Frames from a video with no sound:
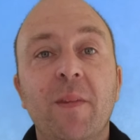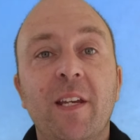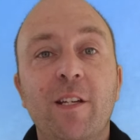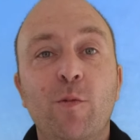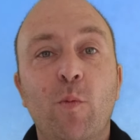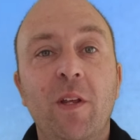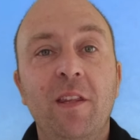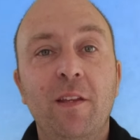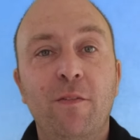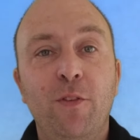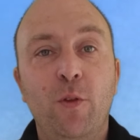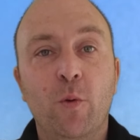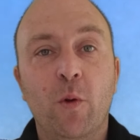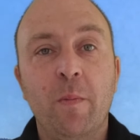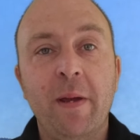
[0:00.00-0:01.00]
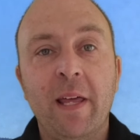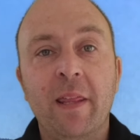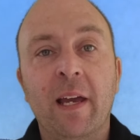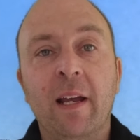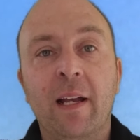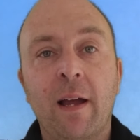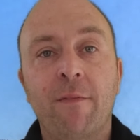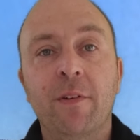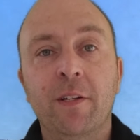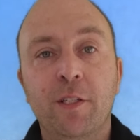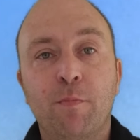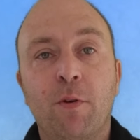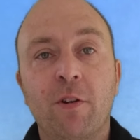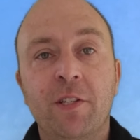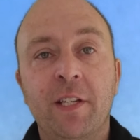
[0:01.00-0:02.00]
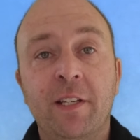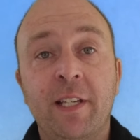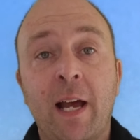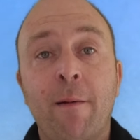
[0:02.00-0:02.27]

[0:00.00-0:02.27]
is when they've thought about that governance process